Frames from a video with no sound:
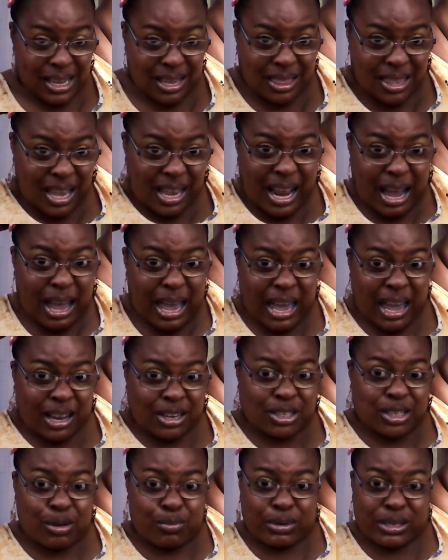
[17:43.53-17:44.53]
and that I
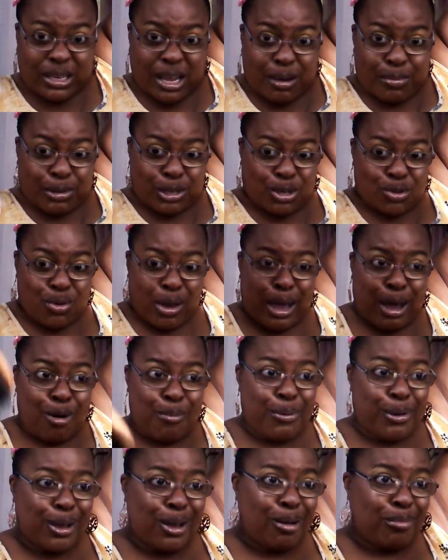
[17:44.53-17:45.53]
actually was able to
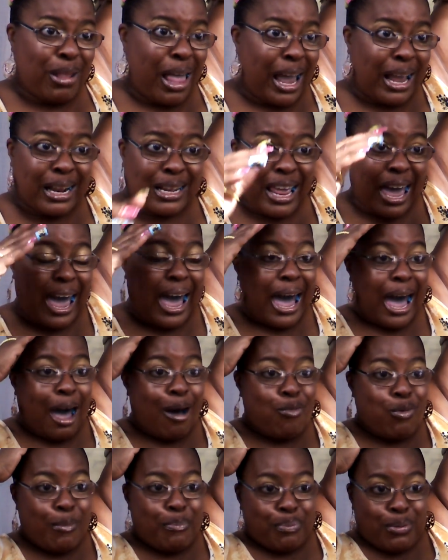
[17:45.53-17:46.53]
help him. Like, that,
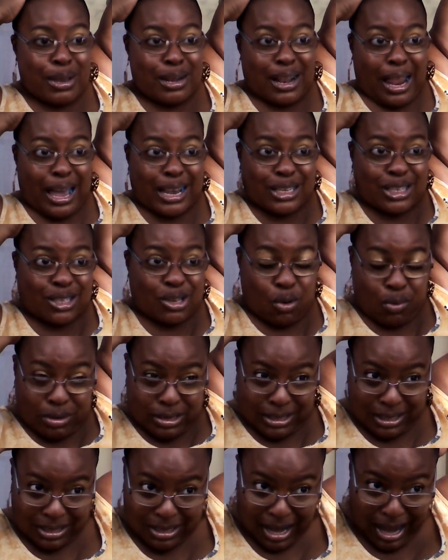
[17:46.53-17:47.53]
I would be like
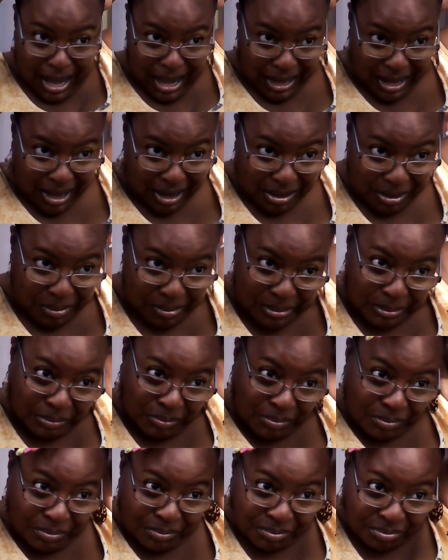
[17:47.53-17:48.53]
so ecstatic
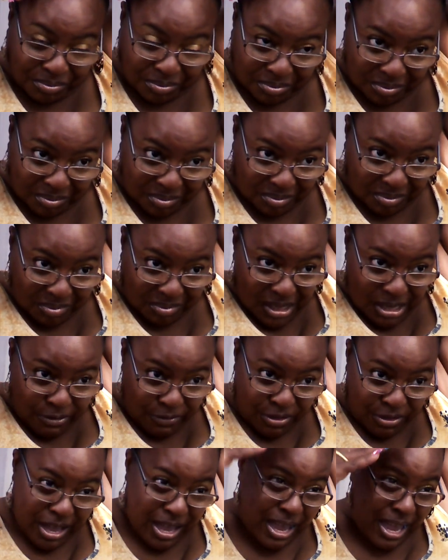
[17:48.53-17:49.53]

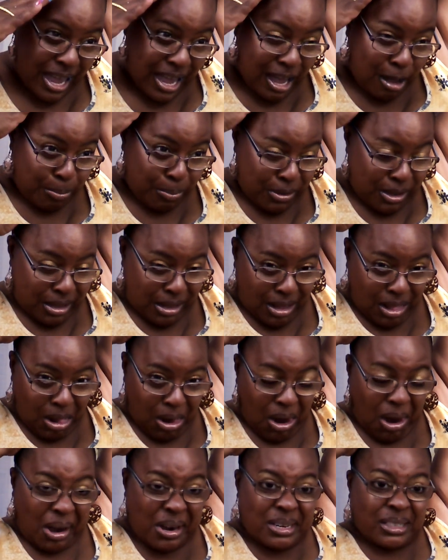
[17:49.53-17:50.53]
if that happened.
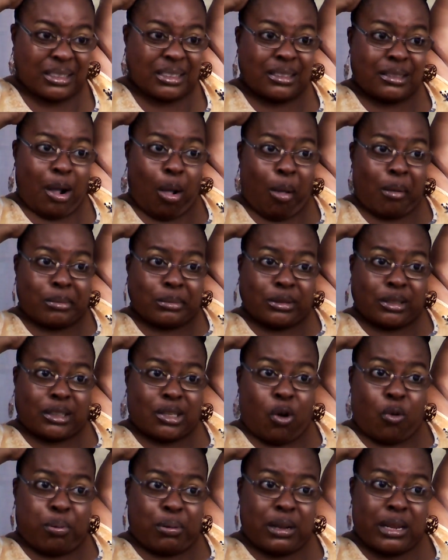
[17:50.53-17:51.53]

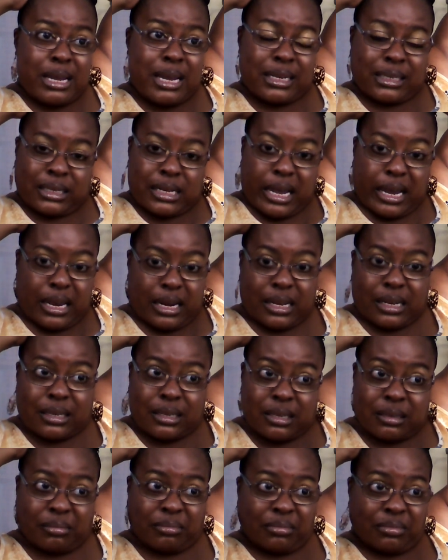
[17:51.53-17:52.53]
So please,
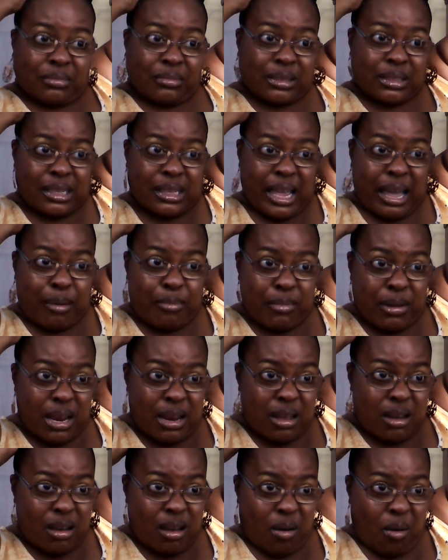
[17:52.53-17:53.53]
ladies, let
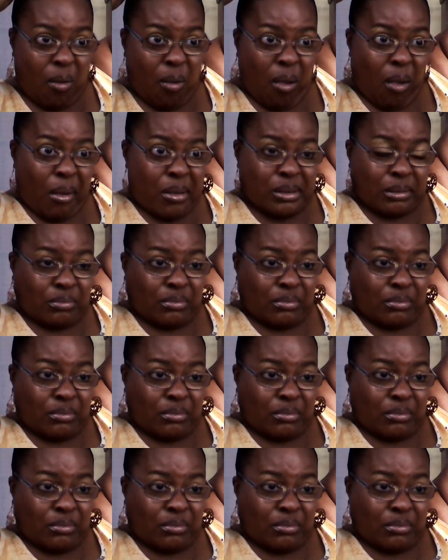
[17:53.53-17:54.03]
me know